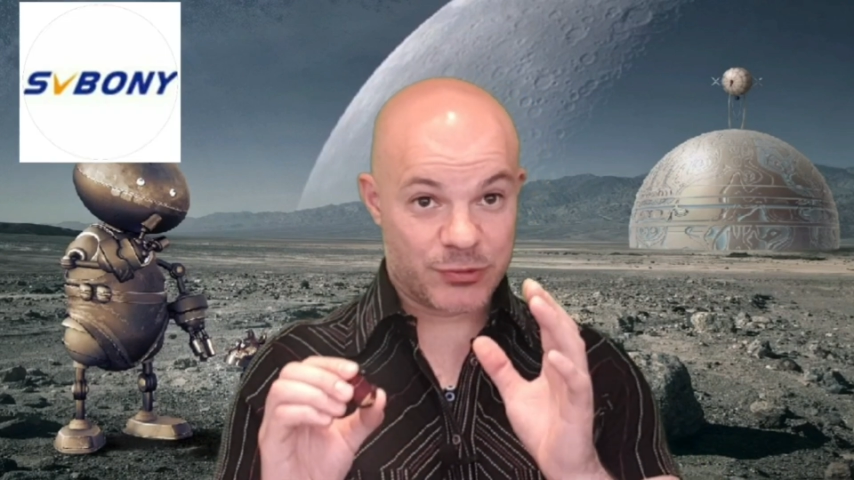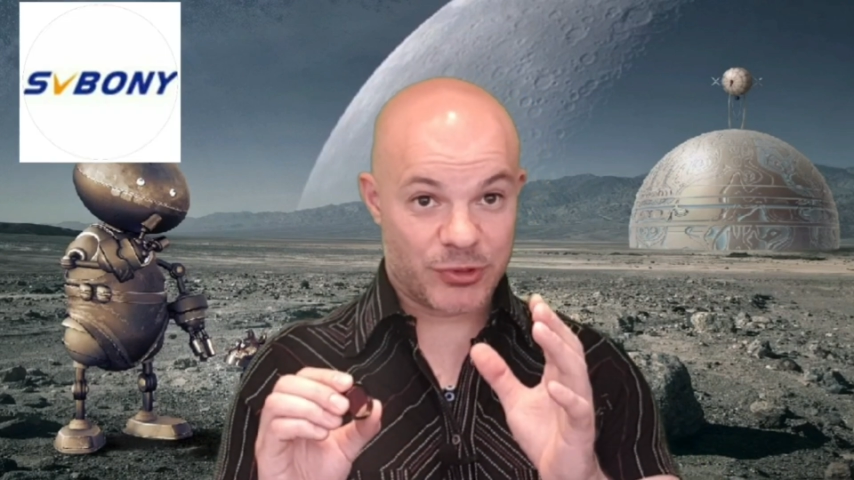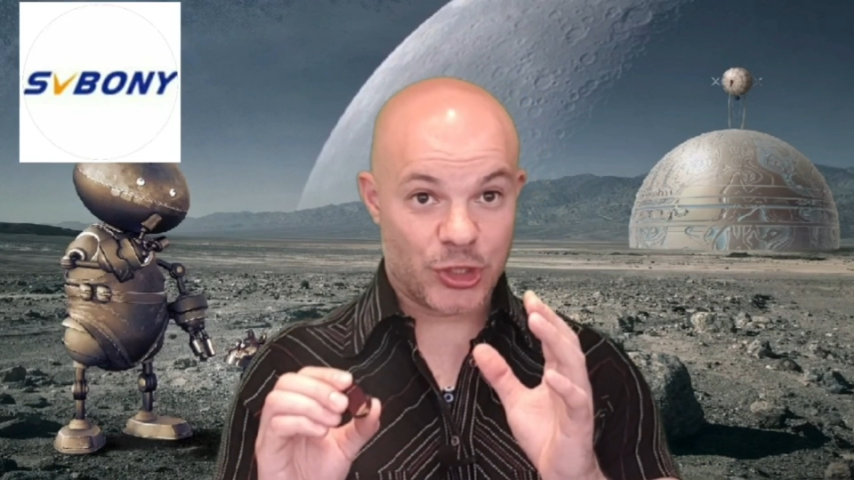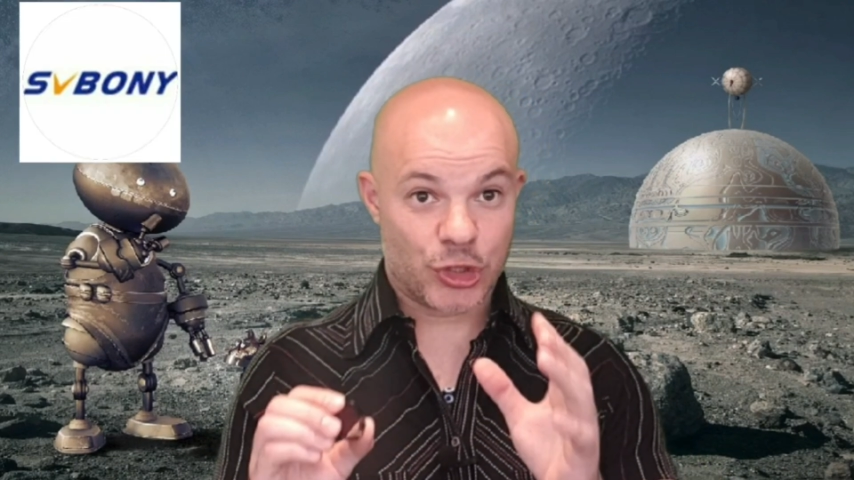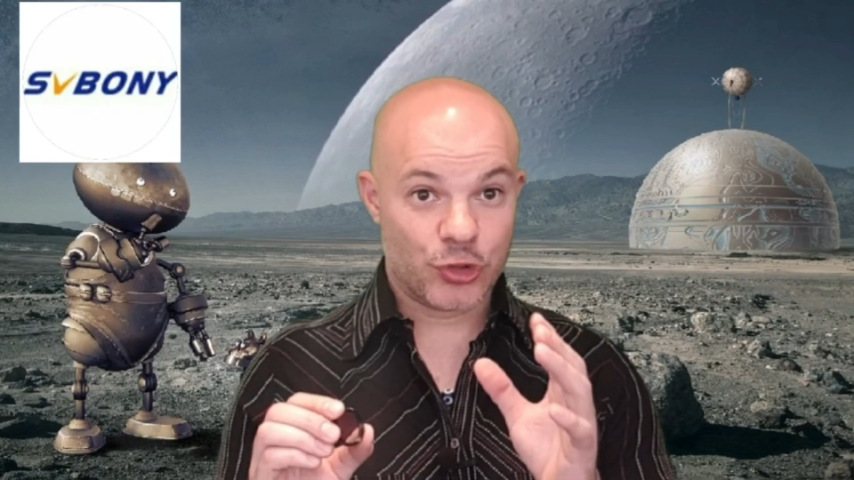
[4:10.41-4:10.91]

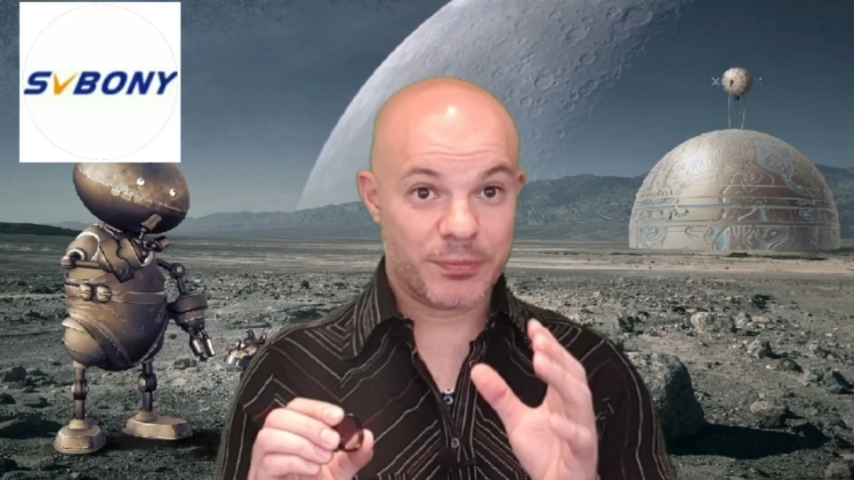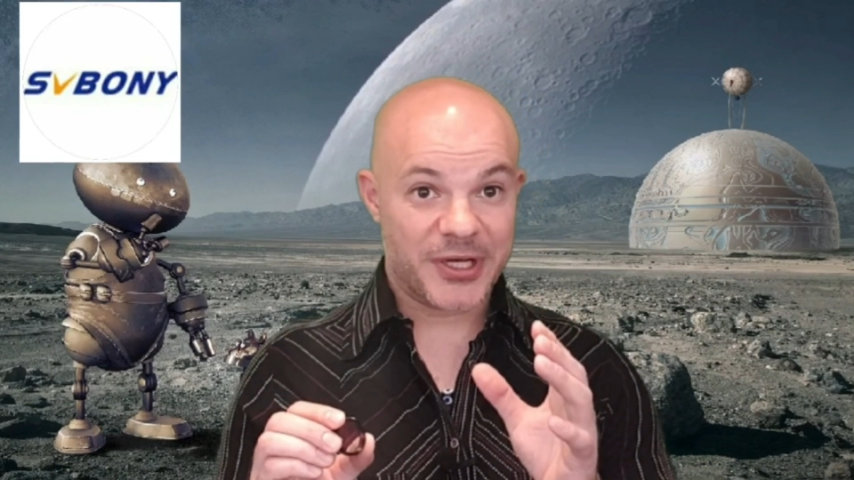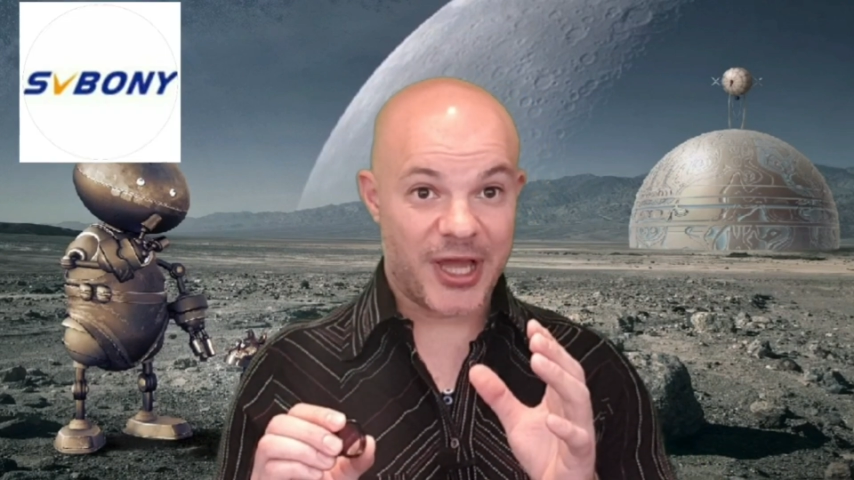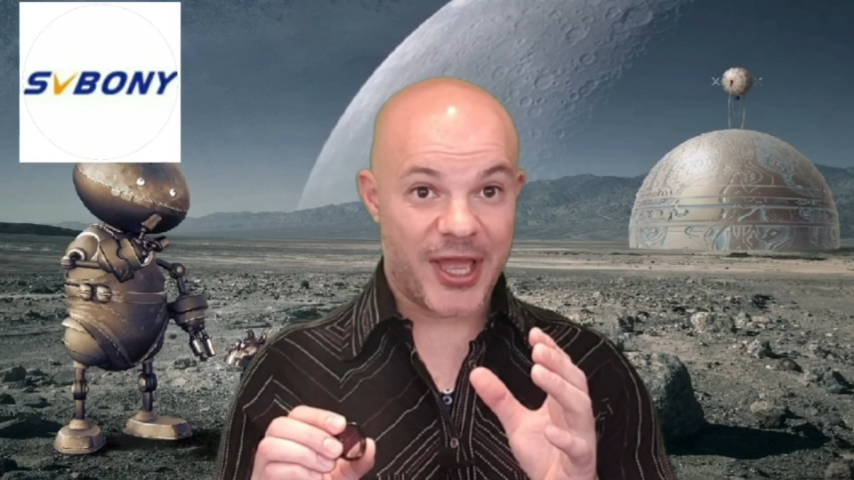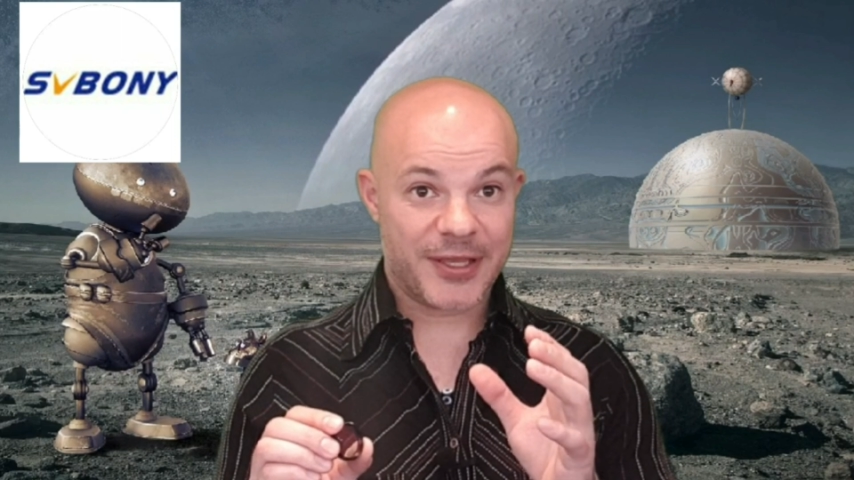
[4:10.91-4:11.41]
things with the
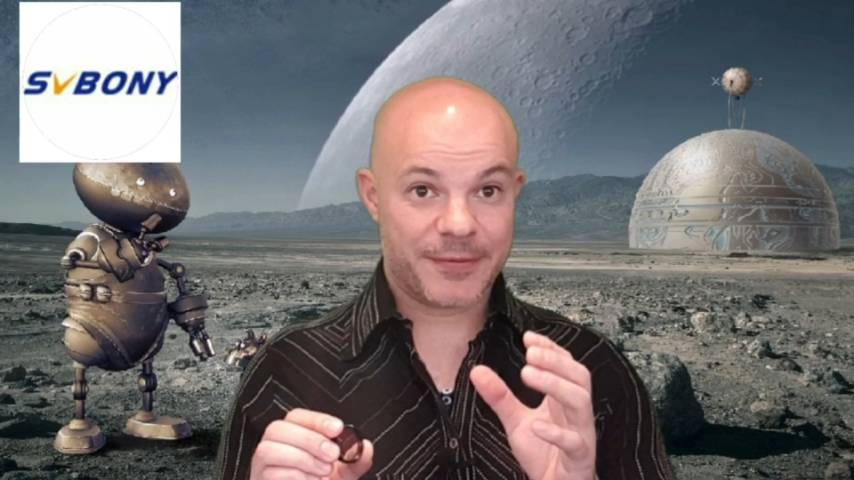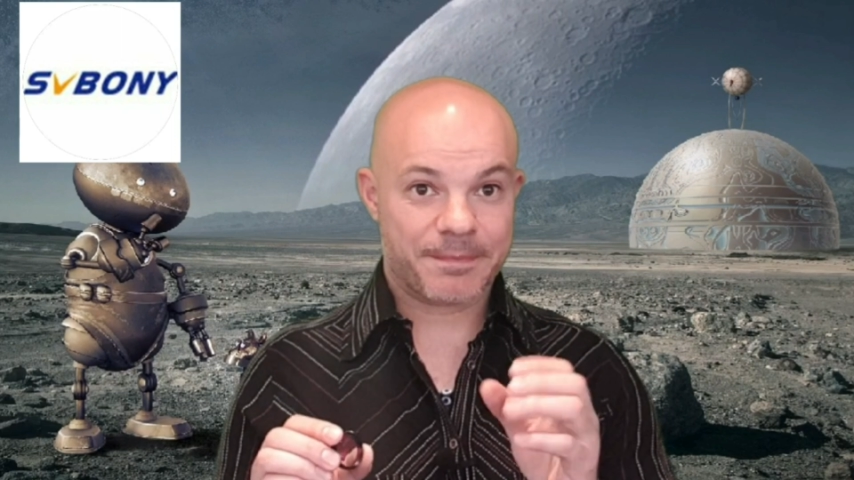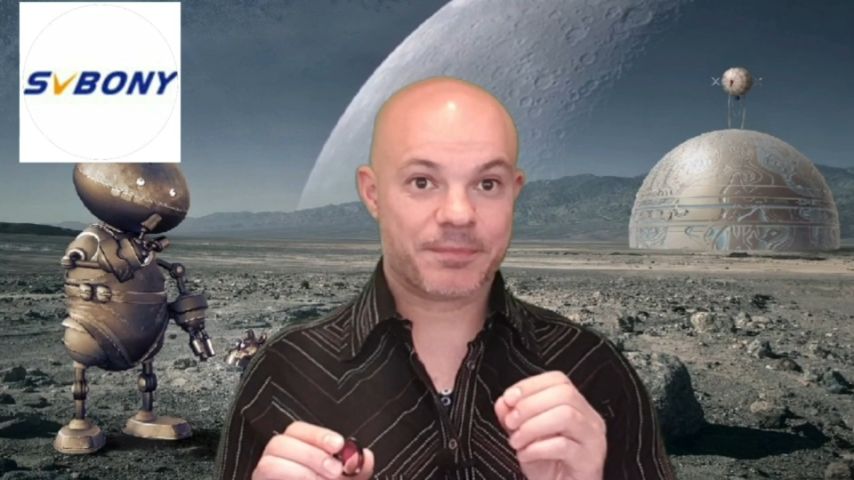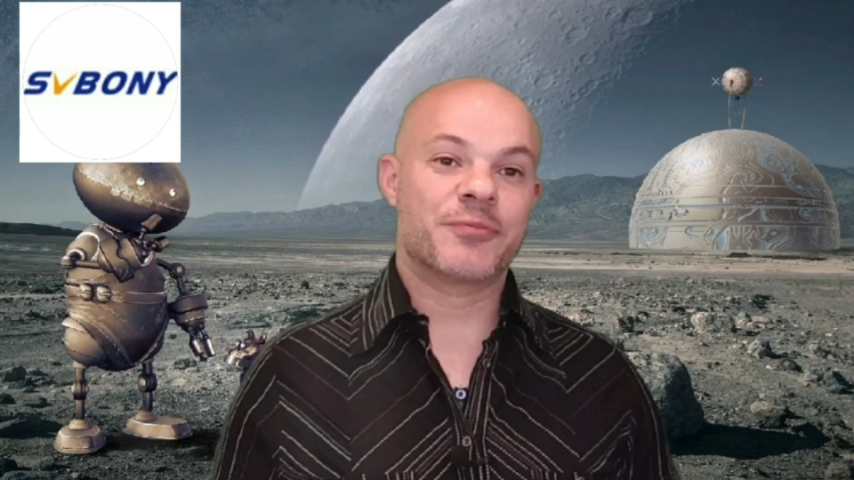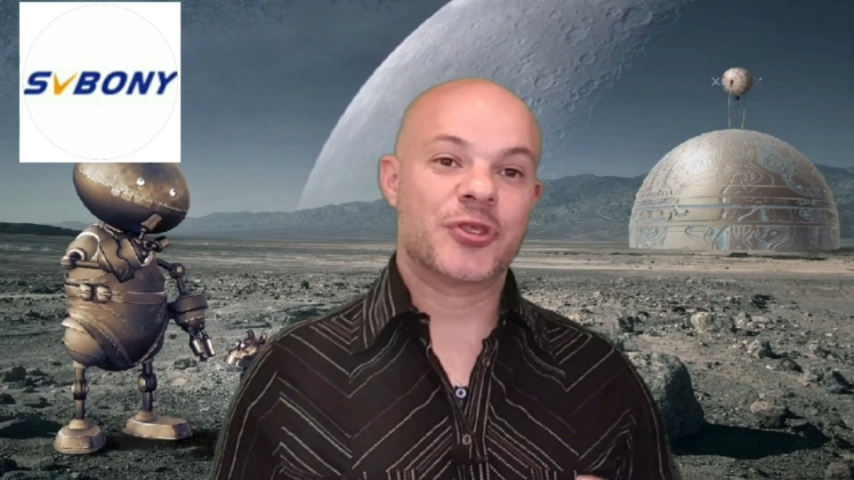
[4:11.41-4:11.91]
human
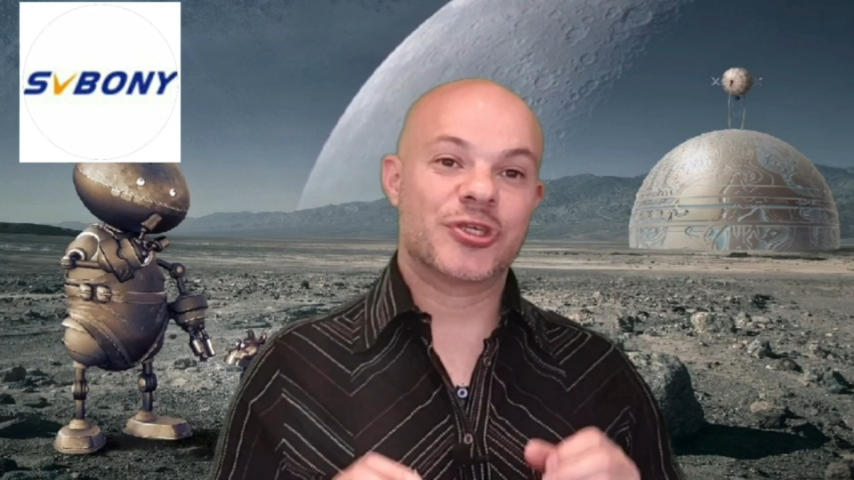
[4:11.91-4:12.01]
eye.